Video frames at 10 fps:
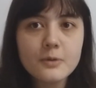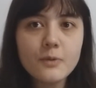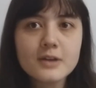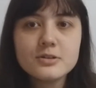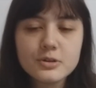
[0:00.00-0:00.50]
being
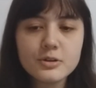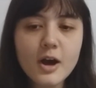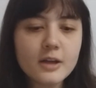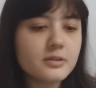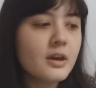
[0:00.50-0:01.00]
watched or
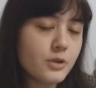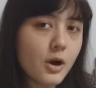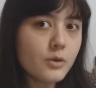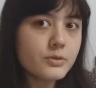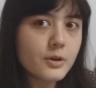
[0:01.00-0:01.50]
not.
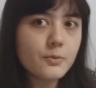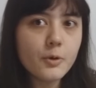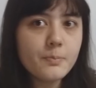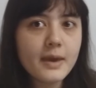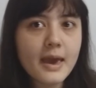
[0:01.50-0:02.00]
So they
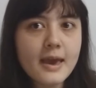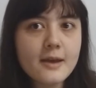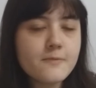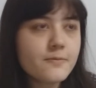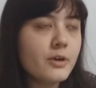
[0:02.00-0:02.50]
will
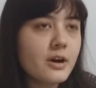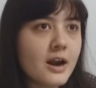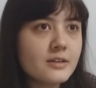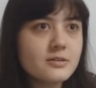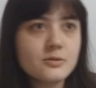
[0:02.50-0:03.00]
behave
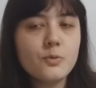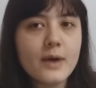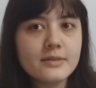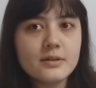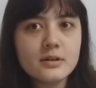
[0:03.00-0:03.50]
regardless of
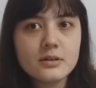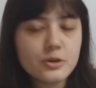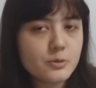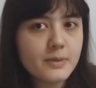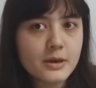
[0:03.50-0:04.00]
whether
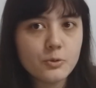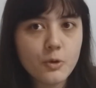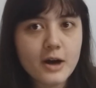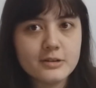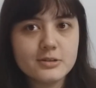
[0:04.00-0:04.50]
you're being
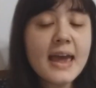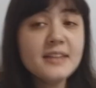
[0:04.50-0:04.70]
watched.